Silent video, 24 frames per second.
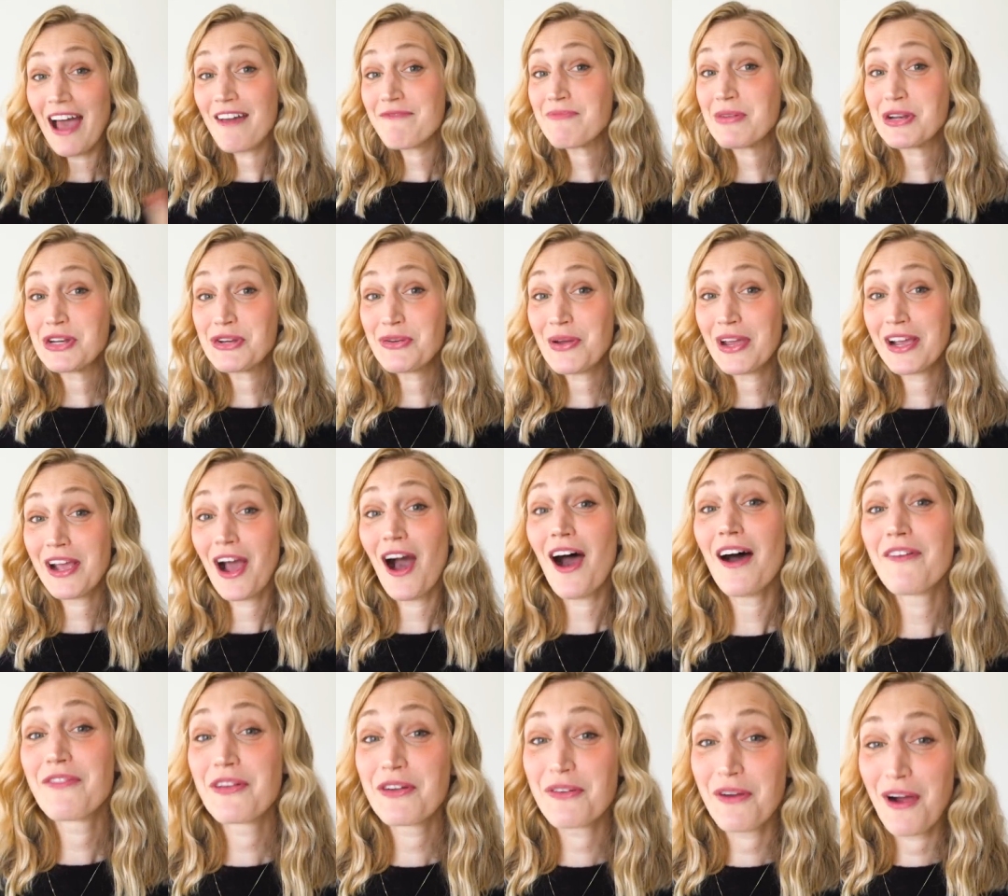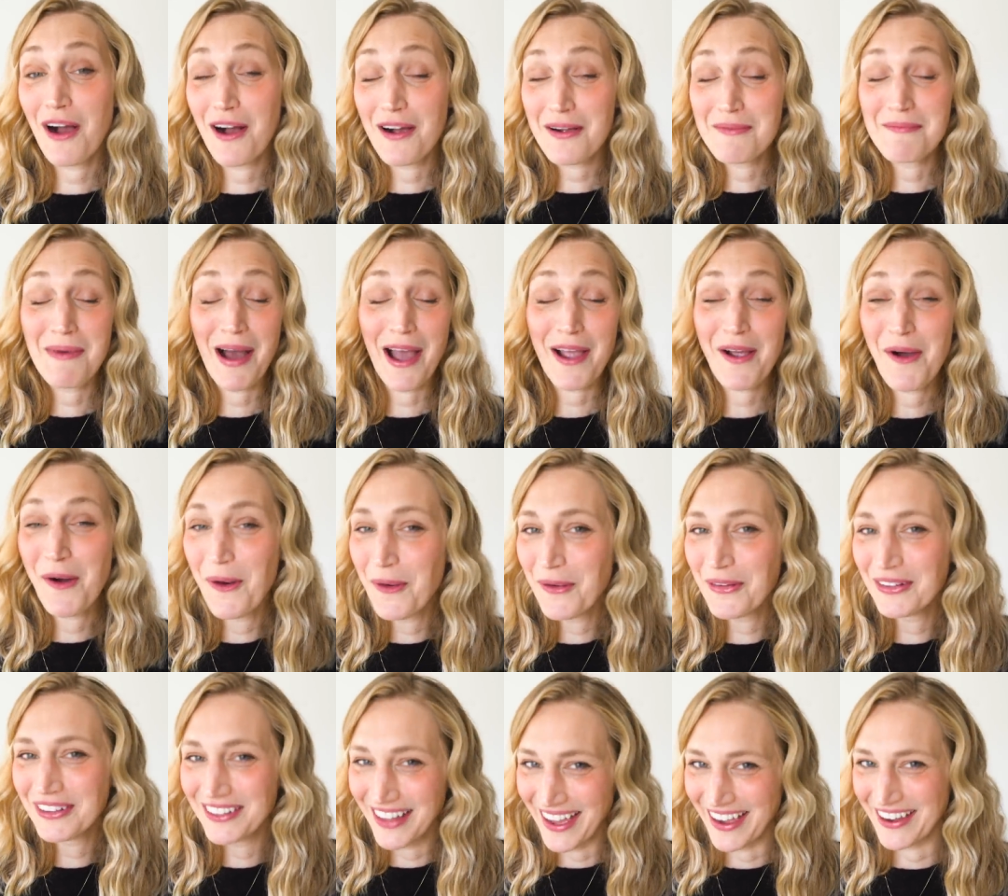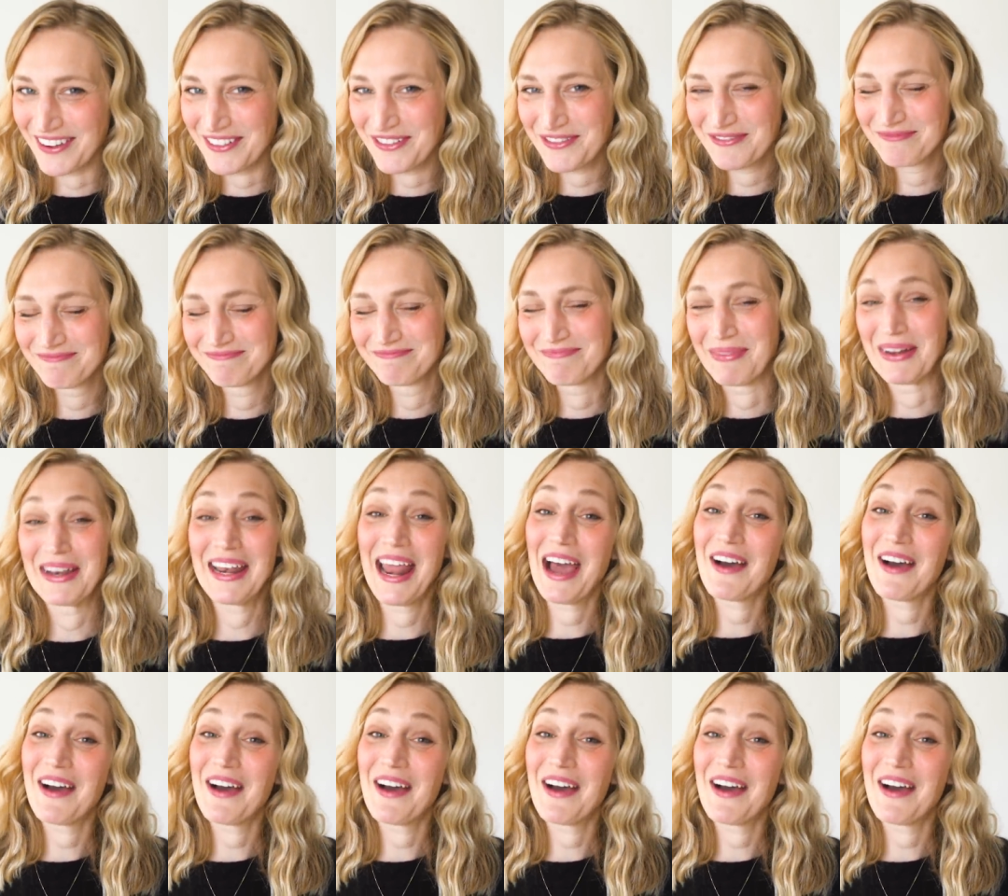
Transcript: I've been doing coffee wrong my whole life, but